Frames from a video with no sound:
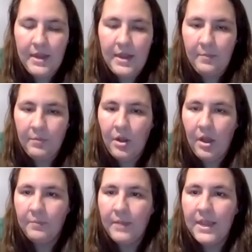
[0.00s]
number
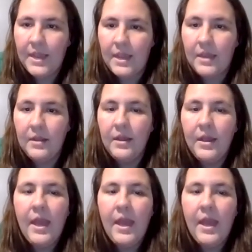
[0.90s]
on my 8,